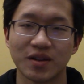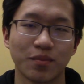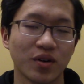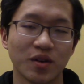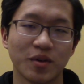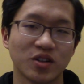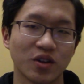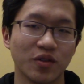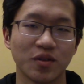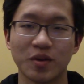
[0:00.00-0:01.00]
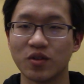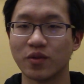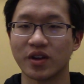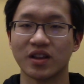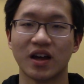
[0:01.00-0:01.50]
I'm pretty much going to be
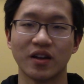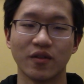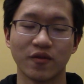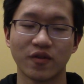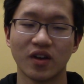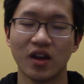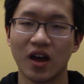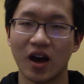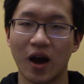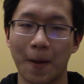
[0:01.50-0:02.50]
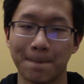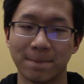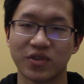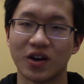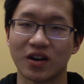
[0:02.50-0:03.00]
doing a lot of
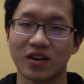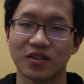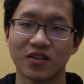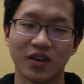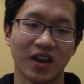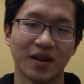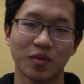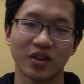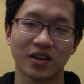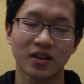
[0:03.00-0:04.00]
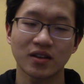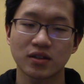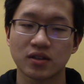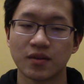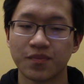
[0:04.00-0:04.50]
talking to the camera like
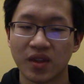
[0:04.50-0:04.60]
this.